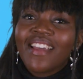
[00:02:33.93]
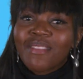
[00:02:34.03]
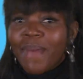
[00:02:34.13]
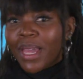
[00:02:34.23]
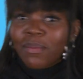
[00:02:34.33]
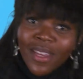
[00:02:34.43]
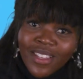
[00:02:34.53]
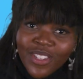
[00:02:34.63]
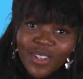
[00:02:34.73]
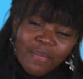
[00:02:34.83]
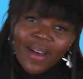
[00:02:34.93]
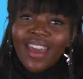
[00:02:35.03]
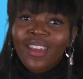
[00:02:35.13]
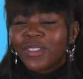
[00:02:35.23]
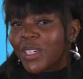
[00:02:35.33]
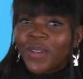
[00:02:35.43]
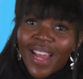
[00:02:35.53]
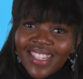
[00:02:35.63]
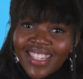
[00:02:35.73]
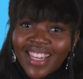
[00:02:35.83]
Smack a Bitch by Rico
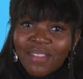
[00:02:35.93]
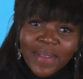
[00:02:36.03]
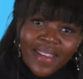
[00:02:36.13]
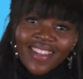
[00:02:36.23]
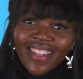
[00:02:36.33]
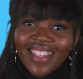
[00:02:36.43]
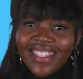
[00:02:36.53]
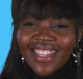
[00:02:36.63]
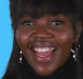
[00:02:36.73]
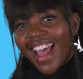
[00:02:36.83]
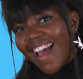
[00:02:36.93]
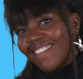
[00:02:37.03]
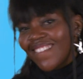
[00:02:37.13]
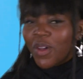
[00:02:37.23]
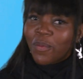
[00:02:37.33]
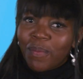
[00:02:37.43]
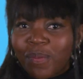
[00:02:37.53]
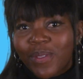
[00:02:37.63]
Nasty because don't worry